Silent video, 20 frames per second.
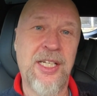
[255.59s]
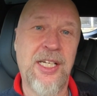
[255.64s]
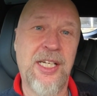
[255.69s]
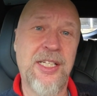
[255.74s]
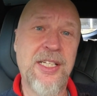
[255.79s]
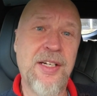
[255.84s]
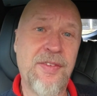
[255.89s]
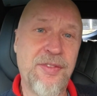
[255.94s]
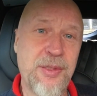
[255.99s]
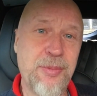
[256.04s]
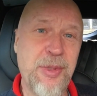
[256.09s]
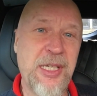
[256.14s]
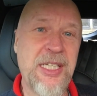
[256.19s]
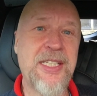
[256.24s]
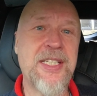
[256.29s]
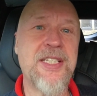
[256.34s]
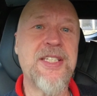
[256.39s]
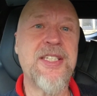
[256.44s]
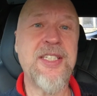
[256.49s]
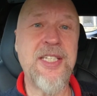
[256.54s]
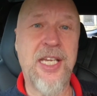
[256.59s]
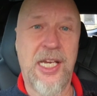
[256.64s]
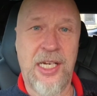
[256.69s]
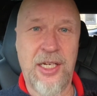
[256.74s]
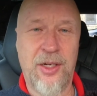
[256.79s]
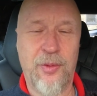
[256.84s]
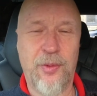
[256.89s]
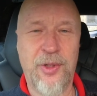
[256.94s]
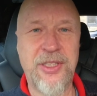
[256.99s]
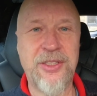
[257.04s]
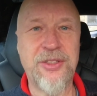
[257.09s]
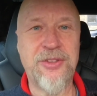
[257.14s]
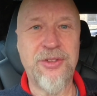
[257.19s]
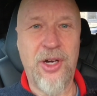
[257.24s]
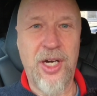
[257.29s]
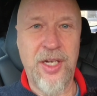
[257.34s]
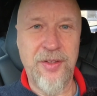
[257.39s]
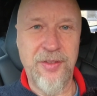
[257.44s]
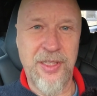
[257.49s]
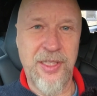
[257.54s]
enough to make you sick when you
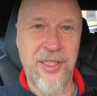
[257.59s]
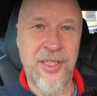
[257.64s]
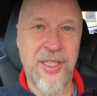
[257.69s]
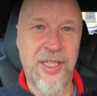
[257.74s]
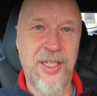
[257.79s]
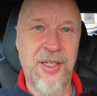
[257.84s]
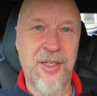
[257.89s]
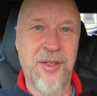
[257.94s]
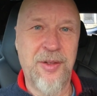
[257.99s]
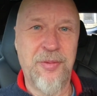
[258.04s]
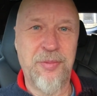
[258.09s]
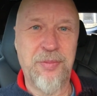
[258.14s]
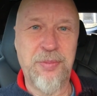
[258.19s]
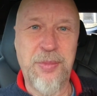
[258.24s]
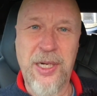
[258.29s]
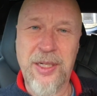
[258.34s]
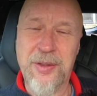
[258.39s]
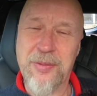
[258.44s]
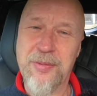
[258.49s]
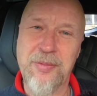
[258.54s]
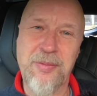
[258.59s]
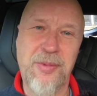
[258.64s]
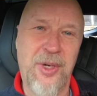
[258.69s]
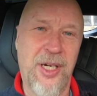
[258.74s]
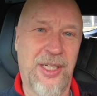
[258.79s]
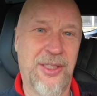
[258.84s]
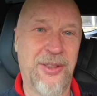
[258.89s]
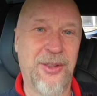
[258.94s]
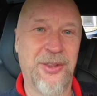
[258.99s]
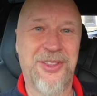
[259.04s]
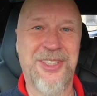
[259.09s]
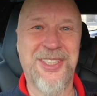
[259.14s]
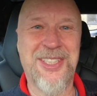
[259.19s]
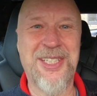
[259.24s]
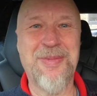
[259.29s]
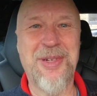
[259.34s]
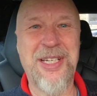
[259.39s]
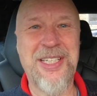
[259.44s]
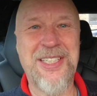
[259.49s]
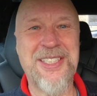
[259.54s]
drive it. But my God, does
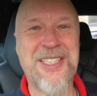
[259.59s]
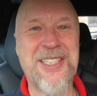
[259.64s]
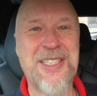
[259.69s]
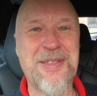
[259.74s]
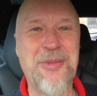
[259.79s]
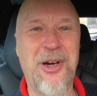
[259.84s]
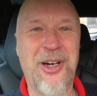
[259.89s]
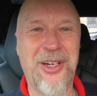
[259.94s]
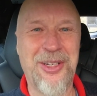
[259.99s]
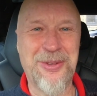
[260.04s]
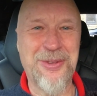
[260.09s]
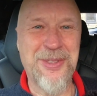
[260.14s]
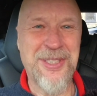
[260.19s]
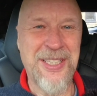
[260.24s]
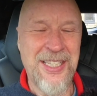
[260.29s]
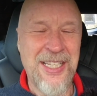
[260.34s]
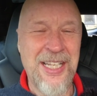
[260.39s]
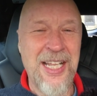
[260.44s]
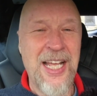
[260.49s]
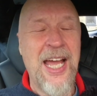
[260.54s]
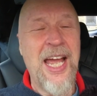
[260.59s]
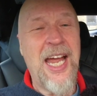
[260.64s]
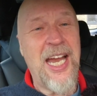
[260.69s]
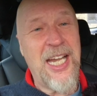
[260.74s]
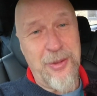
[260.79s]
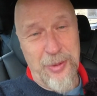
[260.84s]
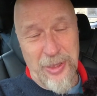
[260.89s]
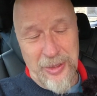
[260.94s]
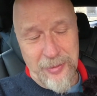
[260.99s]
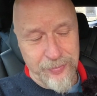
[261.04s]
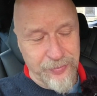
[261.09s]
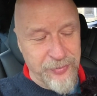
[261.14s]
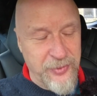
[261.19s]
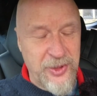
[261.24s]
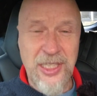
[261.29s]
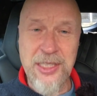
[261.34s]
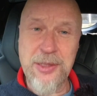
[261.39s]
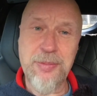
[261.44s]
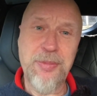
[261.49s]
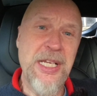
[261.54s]
it make you smile. Anyway,
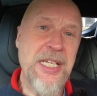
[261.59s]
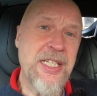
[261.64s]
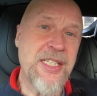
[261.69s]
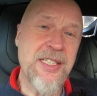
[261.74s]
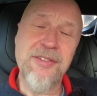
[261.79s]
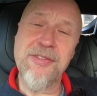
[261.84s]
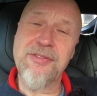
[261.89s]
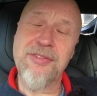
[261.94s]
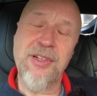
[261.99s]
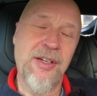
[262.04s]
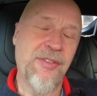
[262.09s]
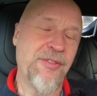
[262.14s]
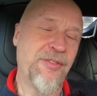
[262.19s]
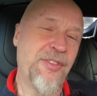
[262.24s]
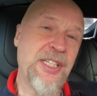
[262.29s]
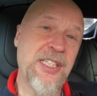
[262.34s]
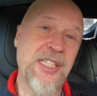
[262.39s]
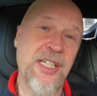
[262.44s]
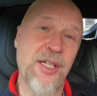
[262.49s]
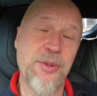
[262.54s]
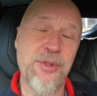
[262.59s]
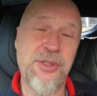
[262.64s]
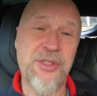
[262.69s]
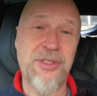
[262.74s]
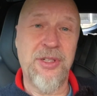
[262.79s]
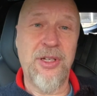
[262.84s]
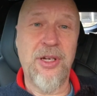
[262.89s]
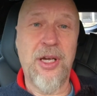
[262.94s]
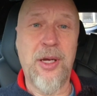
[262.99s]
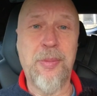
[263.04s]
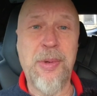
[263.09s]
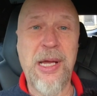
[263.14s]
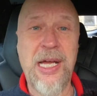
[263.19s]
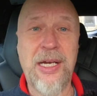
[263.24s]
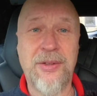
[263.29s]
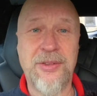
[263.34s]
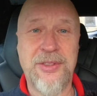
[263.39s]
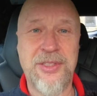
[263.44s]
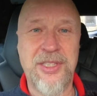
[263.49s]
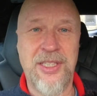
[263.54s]
there's plenty of videos
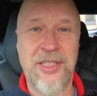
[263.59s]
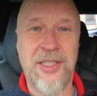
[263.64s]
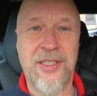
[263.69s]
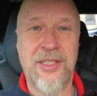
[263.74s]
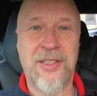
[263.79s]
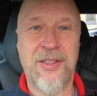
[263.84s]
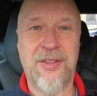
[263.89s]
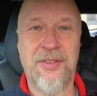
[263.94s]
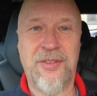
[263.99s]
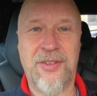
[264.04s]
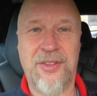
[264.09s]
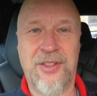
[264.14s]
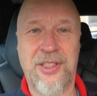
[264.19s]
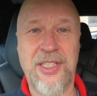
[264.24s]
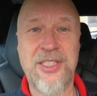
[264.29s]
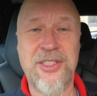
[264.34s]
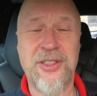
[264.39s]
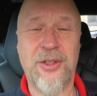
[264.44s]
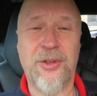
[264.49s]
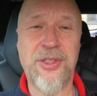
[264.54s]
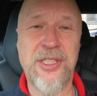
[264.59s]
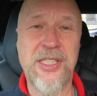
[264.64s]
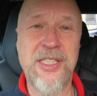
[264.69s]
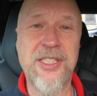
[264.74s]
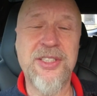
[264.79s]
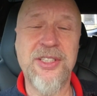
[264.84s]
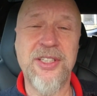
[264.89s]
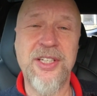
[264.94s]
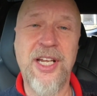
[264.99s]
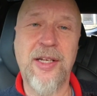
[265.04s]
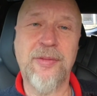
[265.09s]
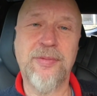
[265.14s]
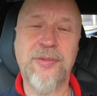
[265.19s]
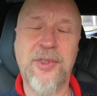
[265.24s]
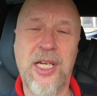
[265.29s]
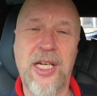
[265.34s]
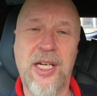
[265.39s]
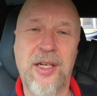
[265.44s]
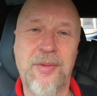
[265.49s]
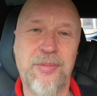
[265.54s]
about this on the internet,
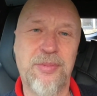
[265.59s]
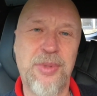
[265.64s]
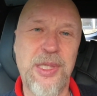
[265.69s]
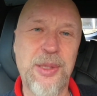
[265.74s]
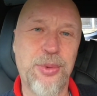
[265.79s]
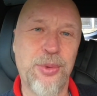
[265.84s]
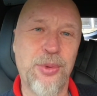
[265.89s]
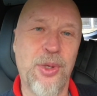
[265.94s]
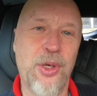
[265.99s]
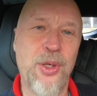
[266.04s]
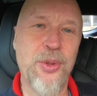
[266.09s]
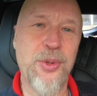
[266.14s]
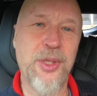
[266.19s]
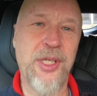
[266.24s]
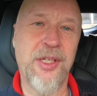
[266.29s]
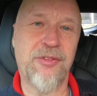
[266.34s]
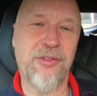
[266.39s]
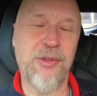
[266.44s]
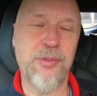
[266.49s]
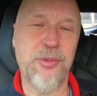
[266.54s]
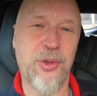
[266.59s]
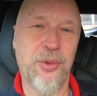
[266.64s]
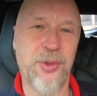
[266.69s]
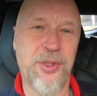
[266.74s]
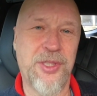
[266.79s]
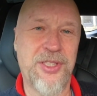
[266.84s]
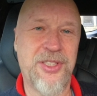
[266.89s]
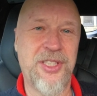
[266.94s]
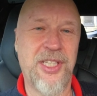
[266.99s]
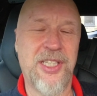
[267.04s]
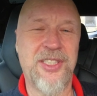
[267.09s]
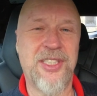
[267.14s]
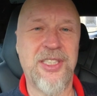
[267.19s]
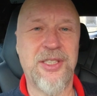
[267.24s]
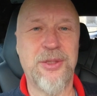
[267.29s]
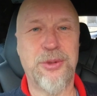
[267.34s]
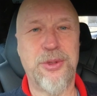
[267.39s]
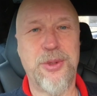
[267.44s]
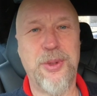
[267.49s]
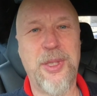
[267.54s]
people hooning from 0 to 60,
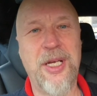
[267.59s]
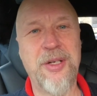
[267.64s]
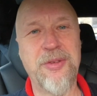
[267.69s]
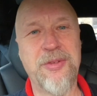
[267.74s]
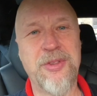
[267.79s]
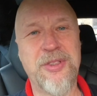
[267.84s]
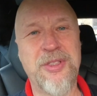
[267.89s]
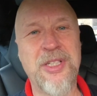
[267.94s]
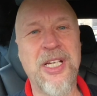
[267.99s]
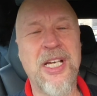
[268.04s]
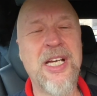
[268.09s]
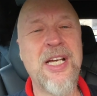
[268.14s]
0 to 100,